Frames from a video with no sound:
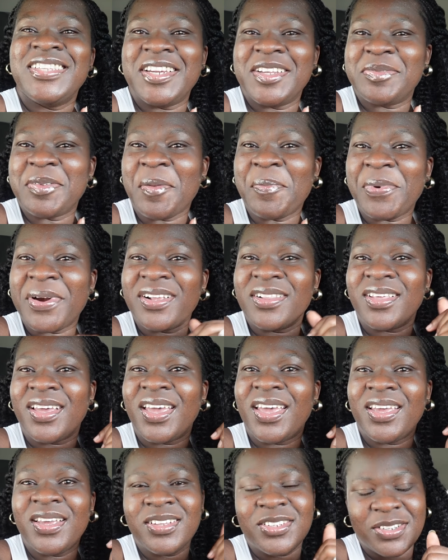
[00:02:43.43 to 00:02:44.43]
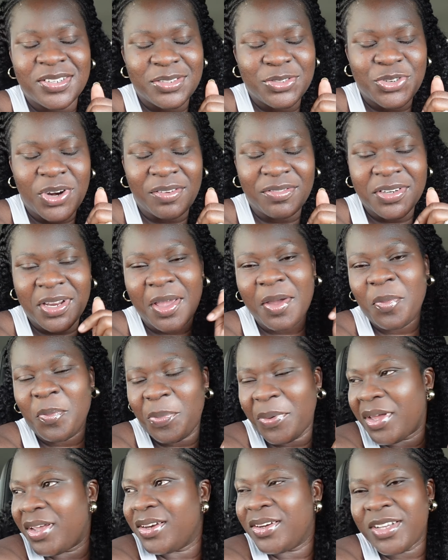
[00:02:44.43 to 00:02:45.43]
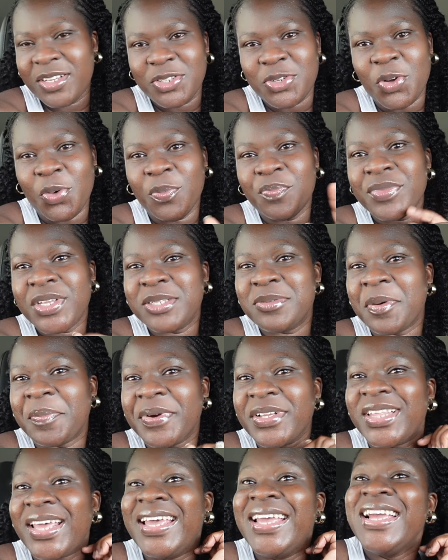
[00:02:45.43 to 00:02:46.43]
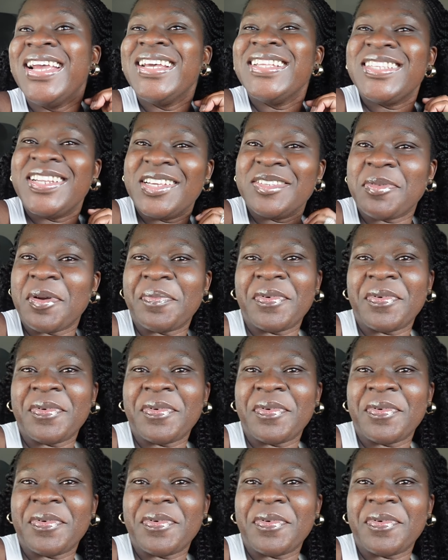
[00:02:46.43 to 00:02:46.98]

Today's my birthday. Travel day, but it's cool. It's my birthday. Today's my